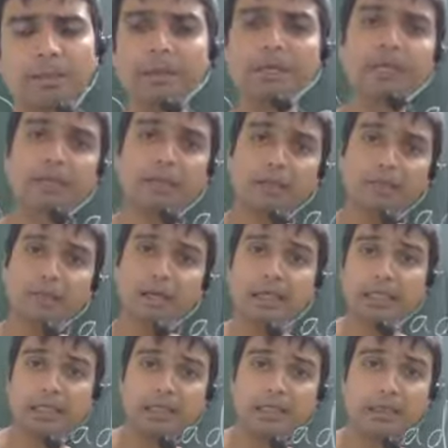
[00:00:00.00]
being an
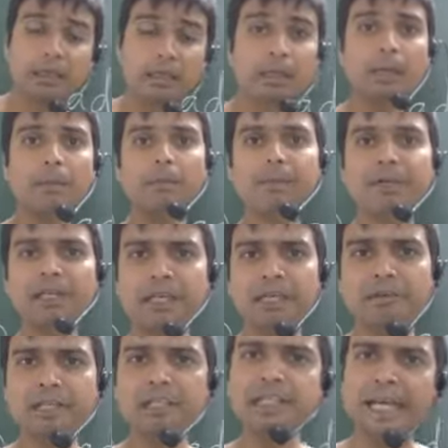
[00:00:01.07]
American,
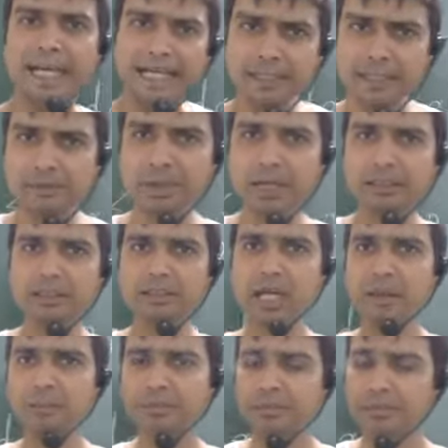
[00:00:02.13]
bereaved and hated by the
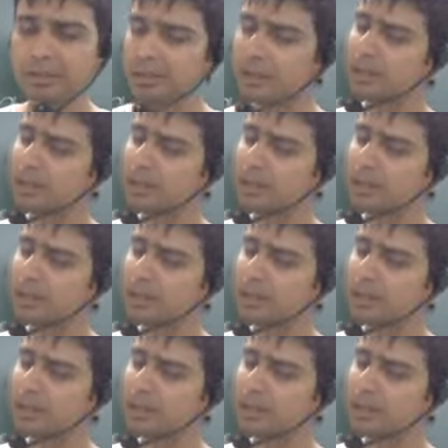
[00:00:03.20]
Japs.